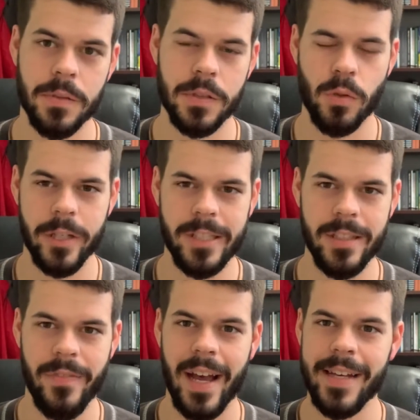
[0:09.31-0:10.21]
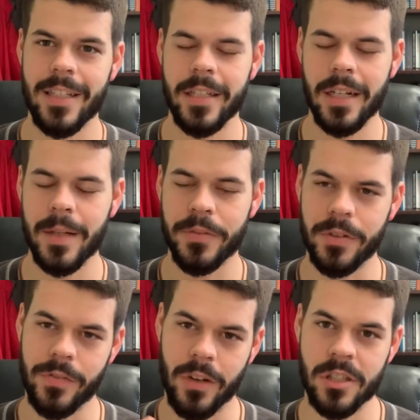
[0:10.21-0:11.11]
So we sort of divided it up through
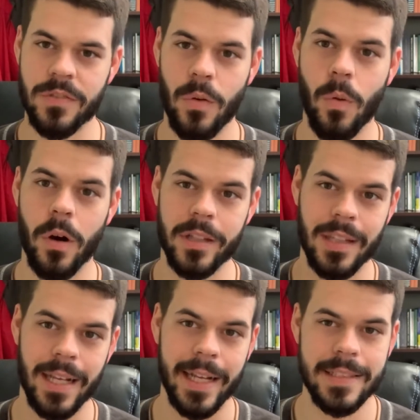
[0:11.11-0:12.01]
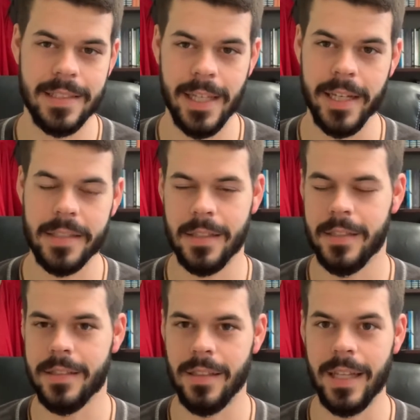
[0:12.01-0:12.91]
the first 4 and the last 6
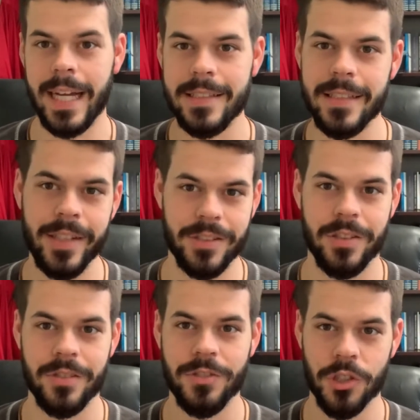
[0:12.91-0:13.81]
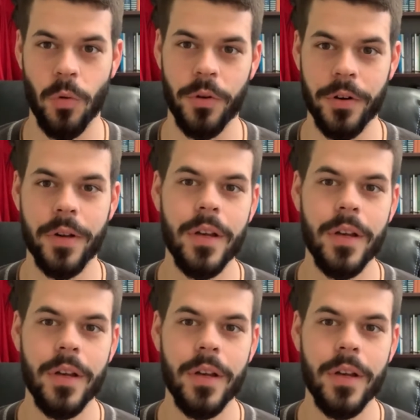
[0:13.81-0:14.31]
because the last 6 are shorter,